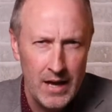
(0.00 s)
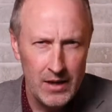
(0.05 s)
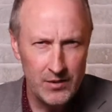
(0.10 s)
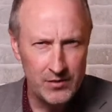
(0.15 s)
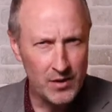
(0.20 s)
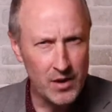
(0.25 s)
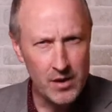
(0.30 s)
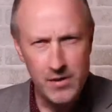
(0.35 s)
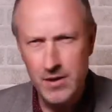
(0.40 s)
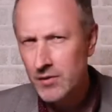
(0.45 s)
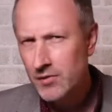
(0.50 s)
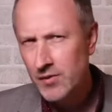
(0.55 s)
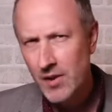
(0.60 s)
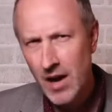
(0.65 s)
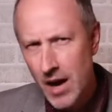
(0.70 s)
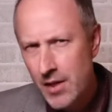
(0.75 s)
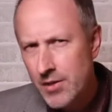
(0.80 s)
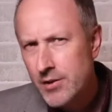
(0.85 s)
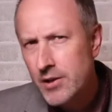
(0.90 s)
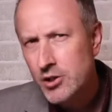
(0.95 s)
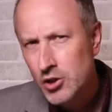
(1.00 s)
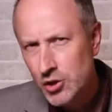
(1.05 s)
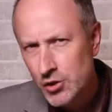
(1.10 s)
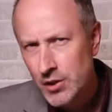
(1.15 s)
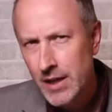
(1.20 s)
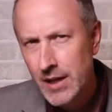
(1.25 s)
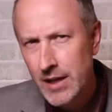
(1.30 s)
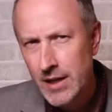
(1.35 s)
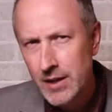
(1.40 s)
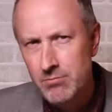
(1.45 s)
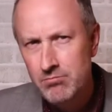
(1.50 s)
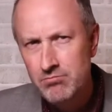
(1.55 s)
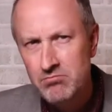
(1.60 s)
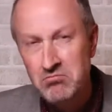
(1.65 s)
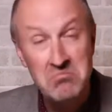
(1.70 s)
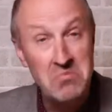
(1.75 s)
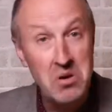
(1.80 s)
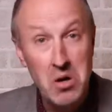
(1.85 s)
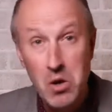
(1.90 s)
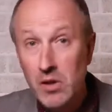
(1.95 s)
I saw this other tree
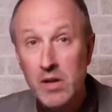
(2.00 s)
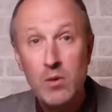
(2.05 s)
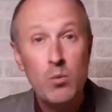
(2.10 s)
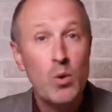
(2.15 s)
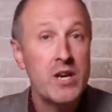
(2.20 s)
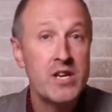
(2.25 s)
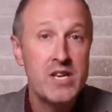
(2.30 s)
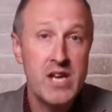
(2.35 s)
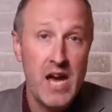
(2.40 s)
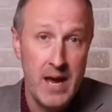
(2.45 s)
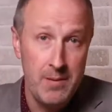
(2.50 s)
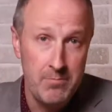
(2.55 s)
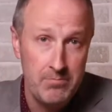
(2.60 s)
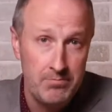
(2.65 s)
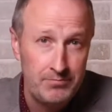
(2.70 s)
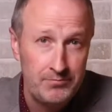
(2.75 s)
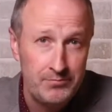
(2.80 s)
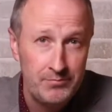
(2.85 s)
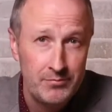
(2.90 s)
only one time,